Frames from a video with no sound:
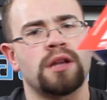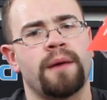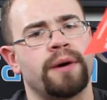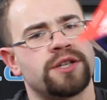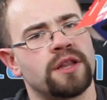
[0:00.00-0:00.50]

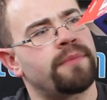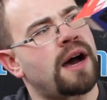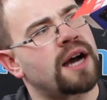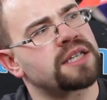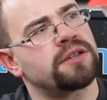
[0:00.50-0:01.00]
Not much in the
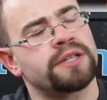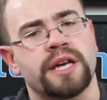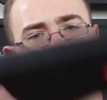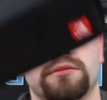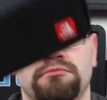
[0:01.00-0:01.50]
box. It looks
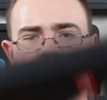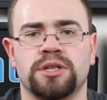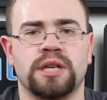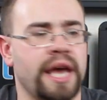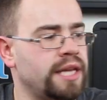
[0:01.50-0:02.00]
like
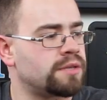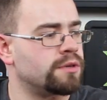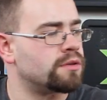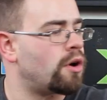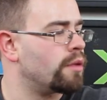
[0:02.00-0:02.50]
just the case
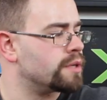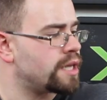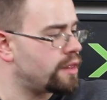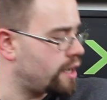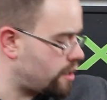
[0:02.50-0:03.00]
was all that was
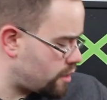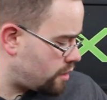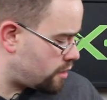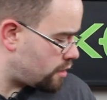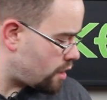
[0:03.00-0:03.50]
in
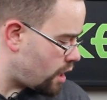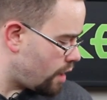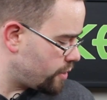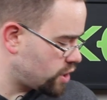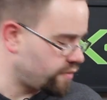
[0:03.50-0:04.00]
there,
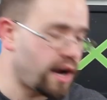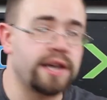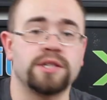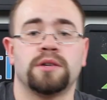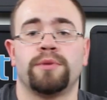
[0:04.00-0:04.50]
which is
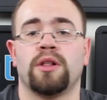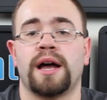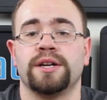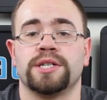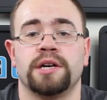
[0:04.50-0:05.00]
fine because you can put a
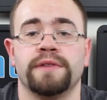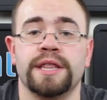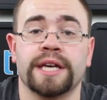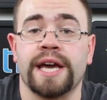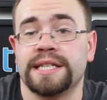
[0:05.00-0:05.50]
lot of your stuff
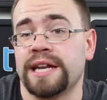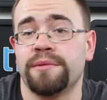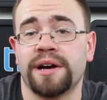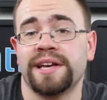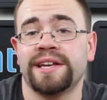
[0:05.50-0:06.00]
in the case
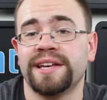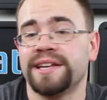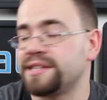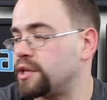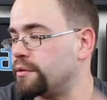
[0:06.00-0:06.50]
anyway,
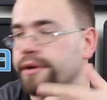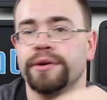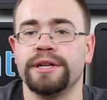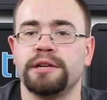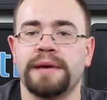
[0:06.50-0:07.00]
so you really
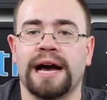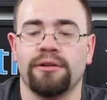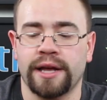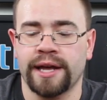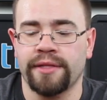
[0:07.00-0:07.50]
don't need it to be
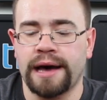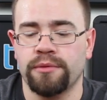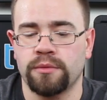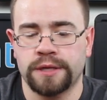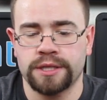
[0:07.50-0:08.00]
out like how that
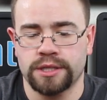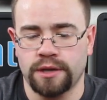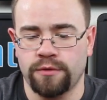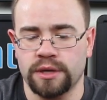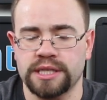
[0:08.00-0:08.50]
one was
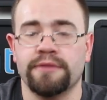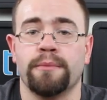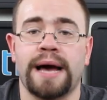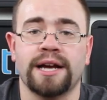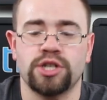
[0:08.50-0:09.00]
if you want to save
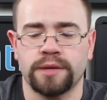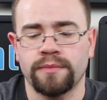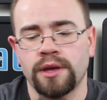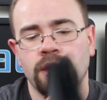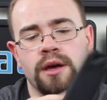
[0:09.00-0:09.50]
on packaging.
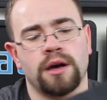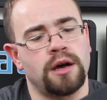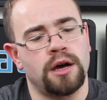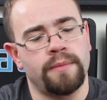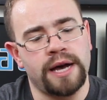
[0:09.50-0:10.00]

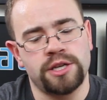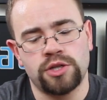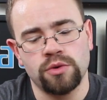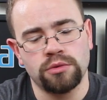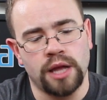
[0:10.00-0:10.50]
I
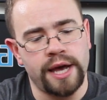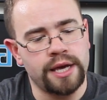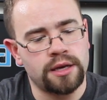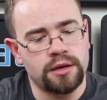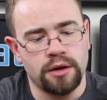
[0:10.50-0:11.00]
do
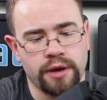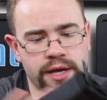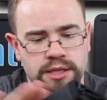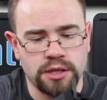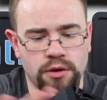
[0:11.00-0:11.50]
like,
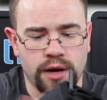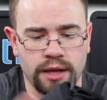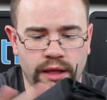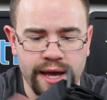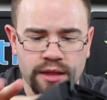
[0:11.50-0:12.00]
okay, so
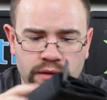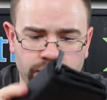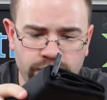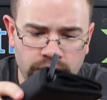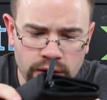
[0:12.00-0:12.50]
I like the
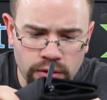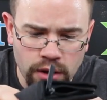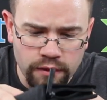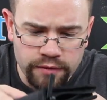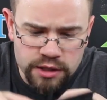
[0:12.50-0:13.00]
feel
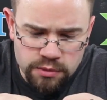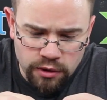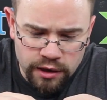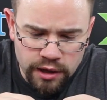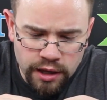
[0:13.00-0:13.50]
of this
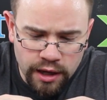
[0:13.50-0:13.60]
one.